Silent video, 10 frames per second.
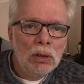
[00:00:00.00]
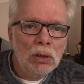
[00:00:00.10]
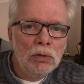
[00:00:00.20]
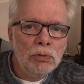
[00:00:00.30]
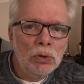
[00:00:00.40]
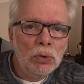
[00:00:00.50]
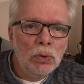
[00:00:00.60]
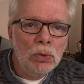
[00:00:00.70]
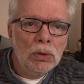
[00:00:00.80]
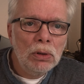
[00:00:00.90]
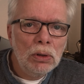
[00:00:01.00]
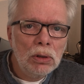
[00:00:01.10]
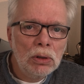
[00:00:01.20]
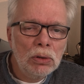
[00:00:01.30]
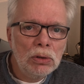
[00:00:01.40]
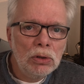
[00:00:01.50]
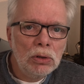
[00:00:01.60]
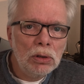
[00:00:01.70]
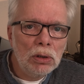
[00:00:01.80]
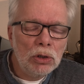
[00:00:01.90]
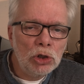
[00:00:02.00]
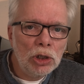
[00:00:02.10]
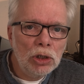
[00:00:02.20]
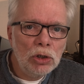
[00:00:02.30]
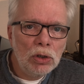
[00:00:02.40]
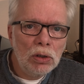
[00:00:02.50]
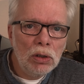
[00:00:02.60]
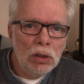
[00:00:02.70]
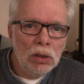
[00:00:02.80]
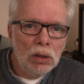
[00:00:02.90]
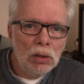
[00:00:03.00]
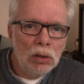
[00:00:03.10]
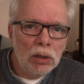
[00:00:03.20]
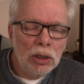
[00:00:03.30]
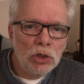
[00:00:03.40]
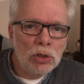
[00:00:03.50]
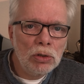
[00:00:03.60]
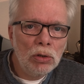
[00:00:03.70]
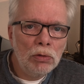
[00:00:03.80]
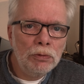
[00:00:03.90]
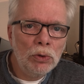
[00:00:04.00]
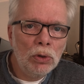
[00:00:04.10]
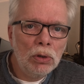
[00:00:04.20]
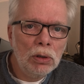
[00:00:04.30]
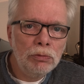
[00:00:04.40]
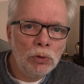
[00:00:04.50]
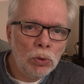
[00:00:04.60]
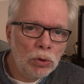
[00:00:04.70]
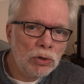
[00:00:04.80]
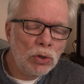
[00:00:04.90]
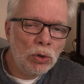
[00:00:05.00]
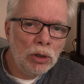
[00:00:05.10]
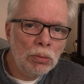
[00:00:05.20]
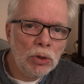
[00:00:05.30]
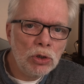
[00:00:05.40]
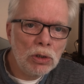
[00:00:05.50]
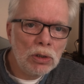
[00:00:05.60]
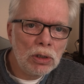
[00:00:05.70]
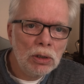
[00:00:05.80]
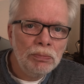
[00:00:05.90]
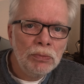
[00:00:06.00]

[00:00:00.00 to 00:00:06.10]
if you could change the location of your folders or images